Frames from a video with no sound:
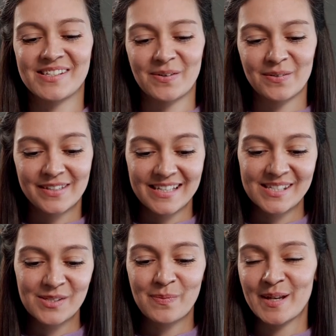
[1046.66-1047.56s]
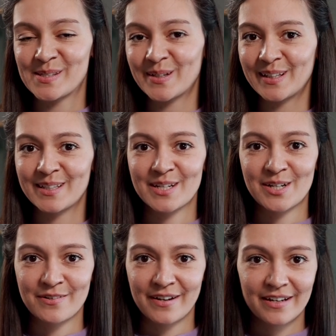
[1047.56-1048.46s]
So this is basically the
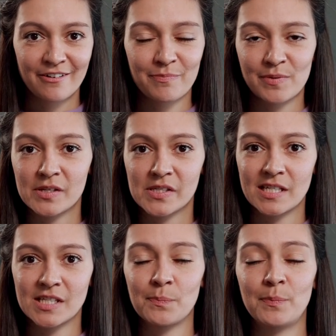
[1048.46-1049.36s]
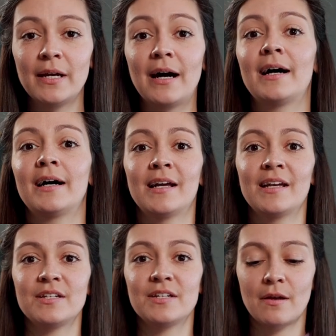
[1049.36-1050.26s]
creative process
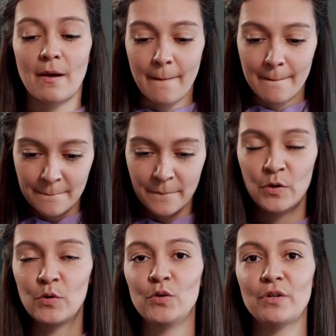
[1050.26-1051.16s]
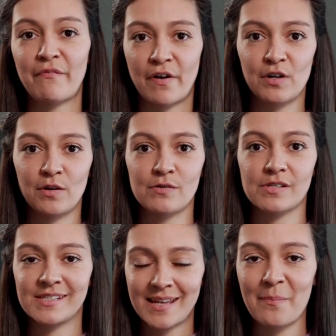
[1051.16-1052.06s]
behind mood
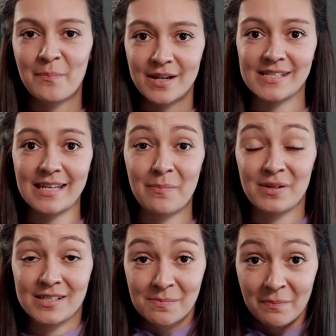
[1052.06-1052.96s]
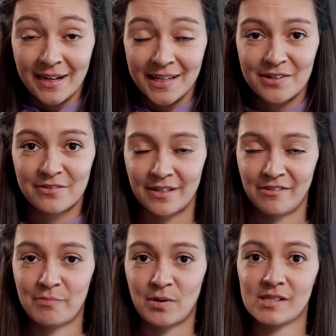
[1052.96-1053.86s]
photos, step by step. It's my
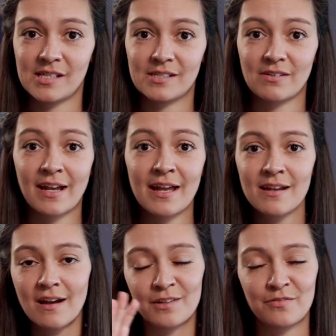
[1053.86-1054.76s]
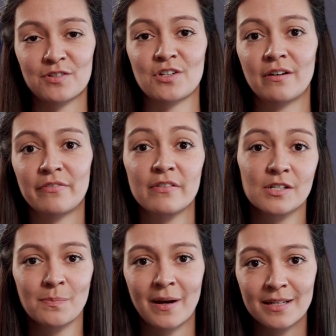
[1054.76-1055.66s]
creative process, okay? Other
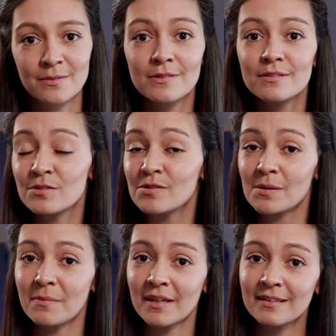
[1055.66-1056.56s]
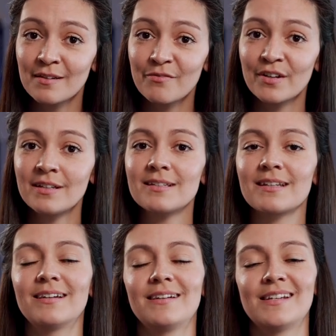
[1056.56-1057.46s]
photographers might do something different.
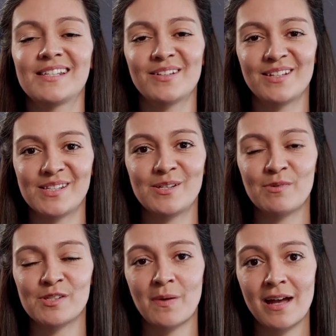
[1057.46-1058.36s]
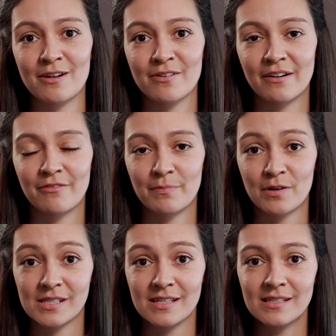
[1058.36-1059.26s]
So this was my creative
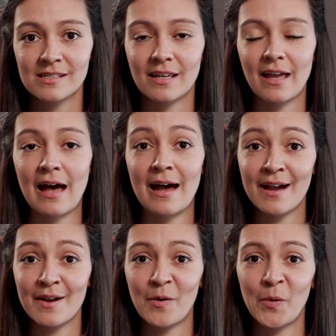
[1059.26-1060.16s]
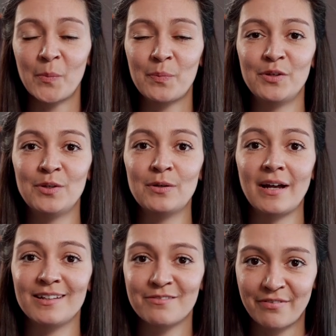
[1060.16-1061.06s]
process. I hope you
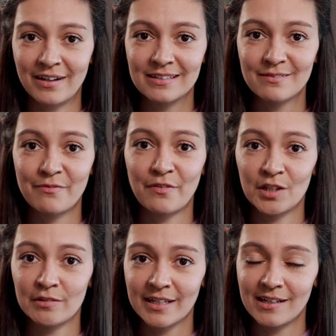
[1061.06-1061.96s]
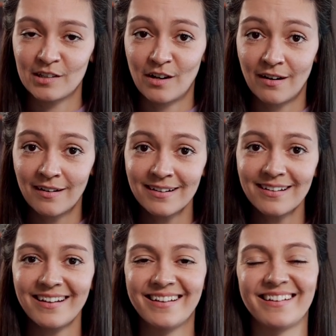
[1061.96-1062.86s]
had fun following
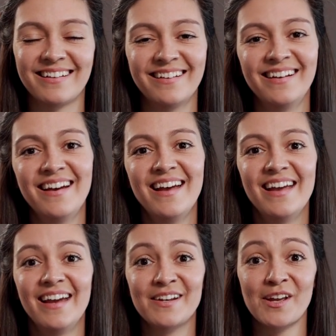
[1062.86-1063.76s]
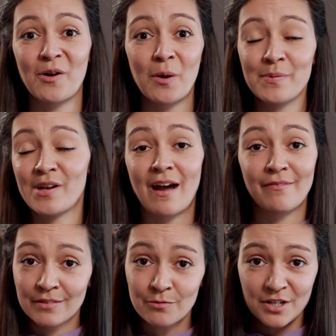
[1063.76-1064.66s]
along, and I hope you
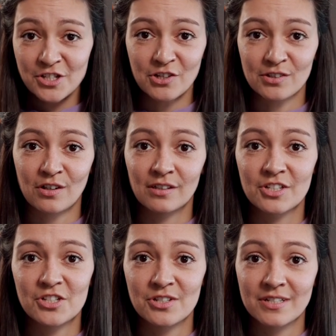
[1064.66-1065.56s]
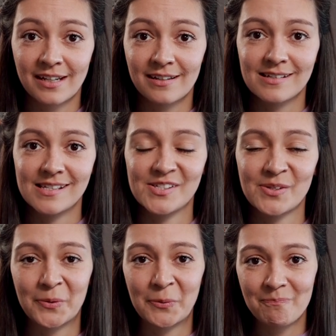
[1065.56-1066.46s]
have enriched your knowledge today.
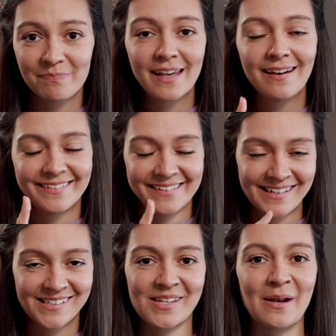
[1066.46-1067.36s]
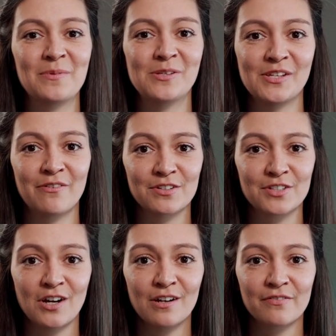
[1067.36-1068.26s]
So next time you see a
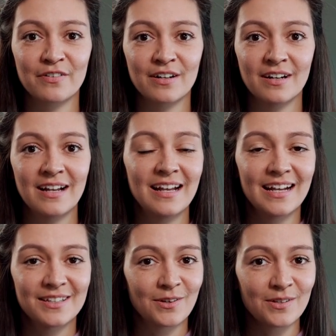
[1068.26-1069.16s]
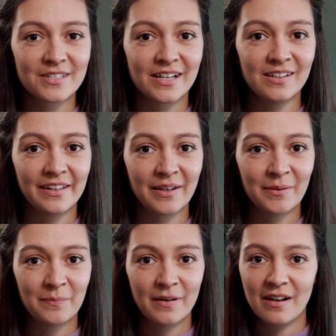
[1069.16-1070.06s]
photographer, don't tell
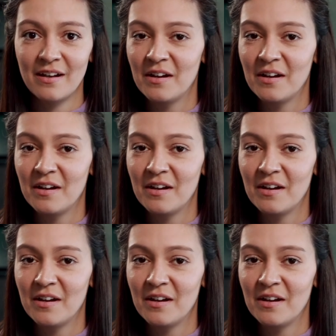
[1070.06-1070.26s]
him,